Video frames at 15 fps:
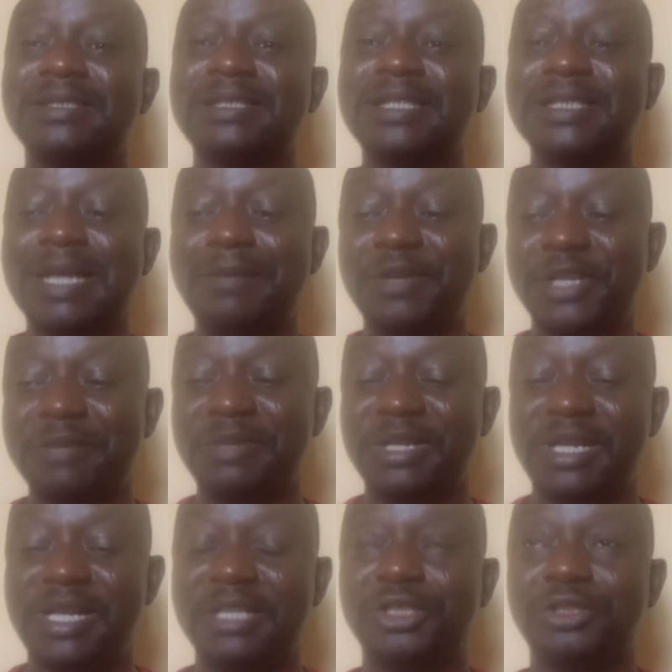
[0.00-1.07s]
Since I became a
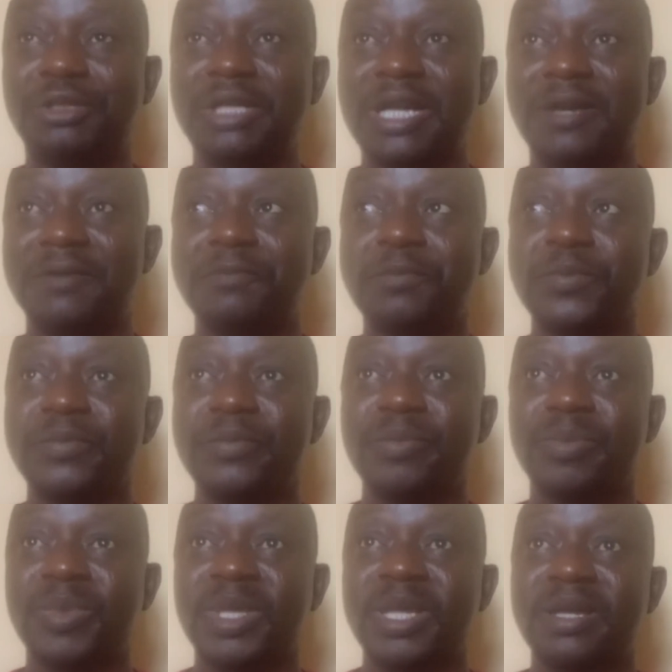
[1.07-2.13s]
lecturer,
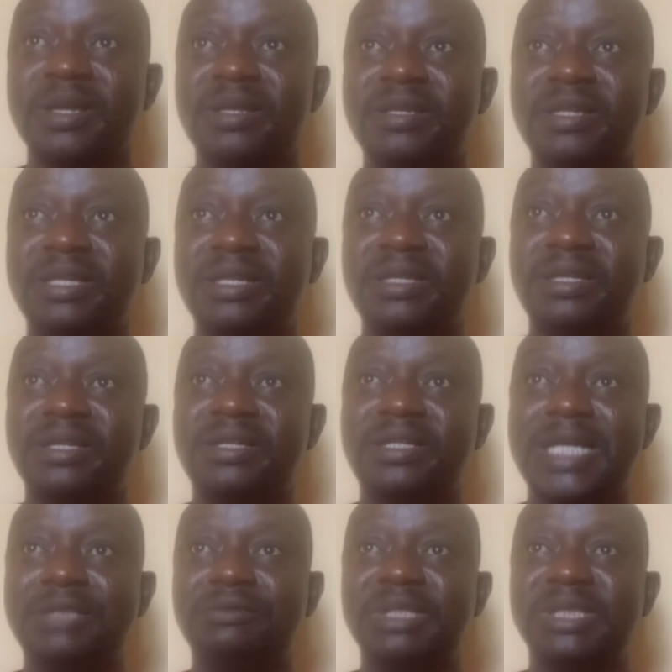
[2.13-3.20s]
the
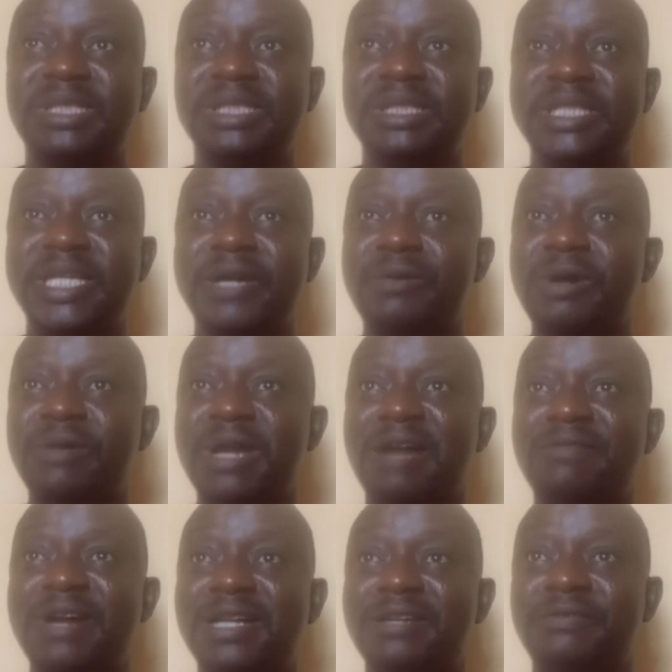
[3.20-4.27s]
graduating year where we
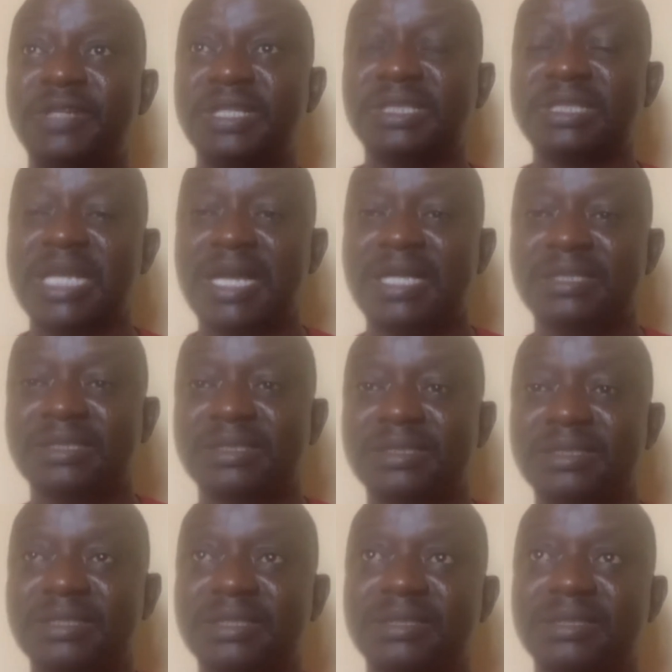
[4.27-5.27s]
have had first class